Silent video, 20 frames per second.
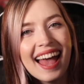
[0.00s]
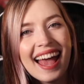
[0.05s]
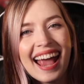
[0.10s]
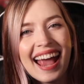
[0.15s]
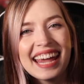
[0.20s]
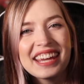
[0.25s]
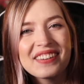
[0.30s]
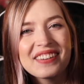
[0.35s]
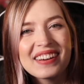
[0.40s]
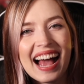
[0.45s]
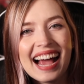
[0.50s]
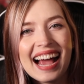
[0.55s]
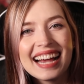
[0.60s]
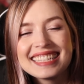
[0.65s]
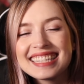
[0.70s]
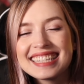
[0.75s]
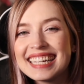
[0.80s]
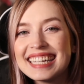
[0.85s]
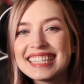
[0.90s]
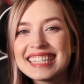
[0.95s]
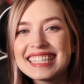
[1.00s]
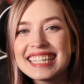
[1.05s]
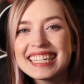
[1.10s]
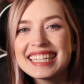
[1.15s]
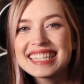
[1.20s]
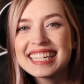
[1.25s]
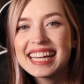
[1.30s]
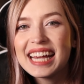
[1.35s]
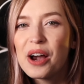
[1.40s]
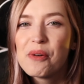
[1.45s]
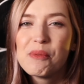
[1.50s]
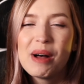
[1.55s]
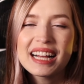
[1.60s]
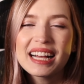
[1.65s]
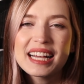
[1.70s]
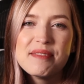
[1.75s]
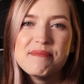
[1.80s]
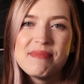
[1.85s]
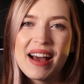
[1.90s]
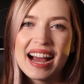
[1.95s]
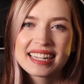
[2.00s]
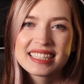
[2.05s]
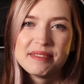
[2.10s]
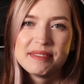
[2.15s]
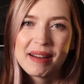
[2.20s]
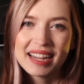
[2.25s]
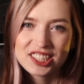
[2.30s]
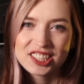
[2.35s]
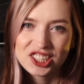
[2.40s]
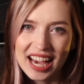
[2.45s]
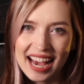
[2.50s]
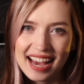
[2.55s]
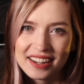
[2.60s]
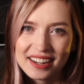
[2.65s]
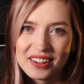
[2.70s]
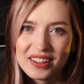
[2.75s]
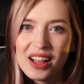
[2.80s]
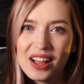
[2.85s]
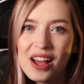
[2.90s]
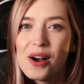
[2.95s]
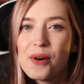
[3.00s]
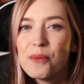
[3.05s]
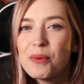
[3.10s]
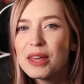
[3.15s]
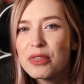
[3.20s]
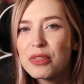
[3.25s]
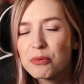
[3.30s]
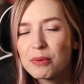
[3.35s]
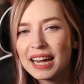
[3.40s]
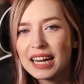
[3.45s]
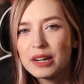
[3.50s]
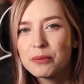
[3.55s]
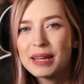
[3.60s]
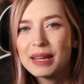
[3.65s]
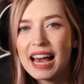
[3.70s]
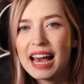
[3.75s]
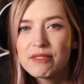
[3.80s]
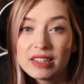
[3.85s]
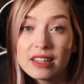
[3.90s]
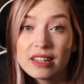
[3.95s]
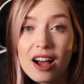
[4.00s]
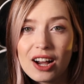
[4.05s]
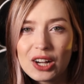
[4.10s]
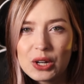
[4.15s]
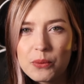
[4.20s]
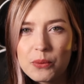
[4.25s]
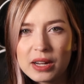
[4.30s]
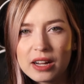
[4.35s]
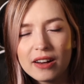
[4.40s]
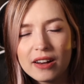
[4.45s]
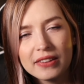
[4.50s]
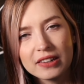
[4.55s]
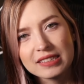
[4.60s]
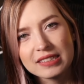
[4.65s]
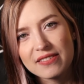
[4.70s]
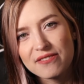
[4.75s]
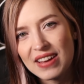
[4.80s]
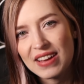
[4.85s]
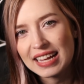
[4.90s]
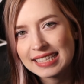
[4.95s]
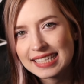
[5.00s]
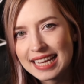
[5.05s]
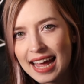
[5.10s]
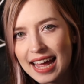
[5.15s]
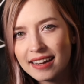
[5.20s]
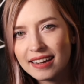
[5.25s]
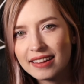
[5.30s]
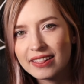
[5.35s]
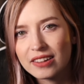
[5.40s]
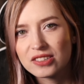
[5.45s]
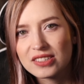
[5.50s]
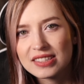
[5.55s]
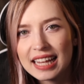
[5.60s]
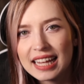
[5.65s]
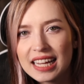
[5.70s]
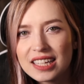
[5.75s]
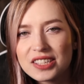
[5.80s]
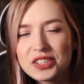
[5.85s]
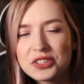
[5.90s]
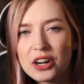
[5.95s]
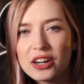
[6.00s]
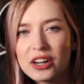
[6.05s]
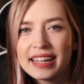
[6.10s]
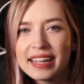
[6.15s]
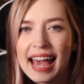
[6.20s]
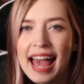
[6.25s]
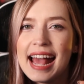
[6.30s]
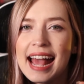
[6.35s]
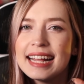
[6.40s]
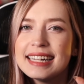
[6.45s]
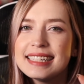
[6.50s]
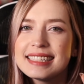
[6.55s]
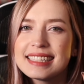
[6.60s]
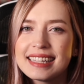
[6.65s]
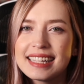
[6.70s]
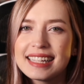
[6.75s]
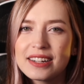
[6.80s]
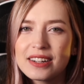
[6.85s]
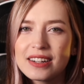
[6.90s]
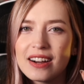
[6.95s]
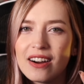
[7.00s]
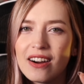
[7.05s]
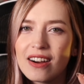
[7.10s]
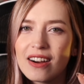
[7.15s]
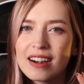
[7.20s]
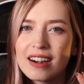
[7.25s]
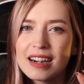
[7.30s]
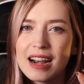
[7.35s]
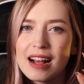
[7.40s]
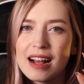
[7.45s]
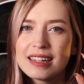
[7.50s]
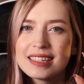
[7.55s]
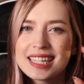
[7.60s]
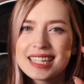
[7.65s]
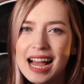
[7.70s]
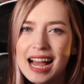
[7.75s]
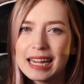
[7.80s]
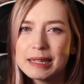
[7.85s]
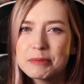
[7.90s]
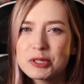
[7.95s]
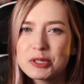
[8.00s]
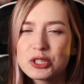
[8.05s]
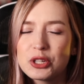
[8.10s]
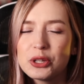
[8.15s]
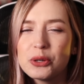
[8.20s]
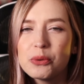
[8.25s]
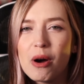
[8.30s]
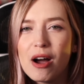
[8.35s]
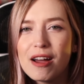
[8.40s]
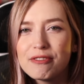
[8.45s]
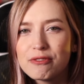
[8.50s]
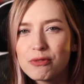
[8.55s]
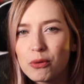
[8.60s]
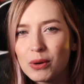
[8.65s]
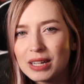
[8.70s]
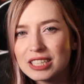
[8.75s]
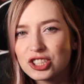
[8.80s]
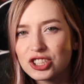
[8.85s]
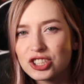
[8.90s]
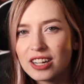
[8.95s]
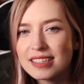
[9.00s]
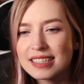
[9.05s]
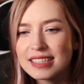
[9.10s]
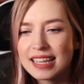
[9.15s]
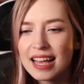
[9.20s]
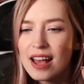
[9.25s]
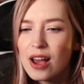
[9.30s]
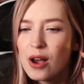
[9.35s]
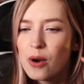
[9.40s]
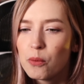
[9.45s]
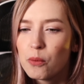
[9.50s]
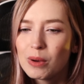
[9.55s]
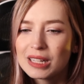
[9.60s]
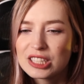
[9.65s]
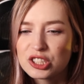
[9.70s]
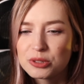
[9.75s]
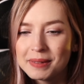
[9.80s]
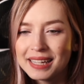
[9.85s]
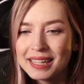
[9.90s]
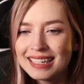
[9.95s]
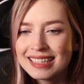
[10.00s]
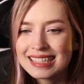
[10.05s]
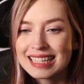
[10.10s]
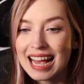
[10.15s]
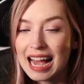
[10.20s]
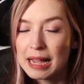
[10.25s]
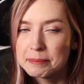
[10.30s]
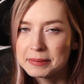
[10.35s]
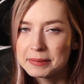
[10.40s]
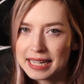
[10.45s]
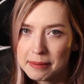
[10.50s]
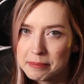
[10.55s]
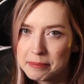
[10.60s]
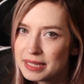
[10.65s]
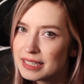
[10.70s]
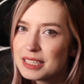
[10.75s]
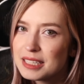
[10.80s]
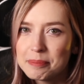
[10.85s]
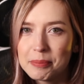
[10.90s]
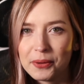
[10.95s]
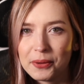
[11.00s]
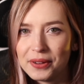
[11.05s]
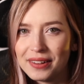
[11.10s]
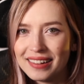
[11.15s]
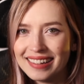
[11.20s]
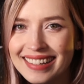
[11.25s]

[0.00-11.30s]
Hey you guys, it's Cece. Welcome back to my channel. With Raid, we have a lot going on. There's events ending, there's things starting, and there are ×2 on Void Shards, which means I'm tempted to pull.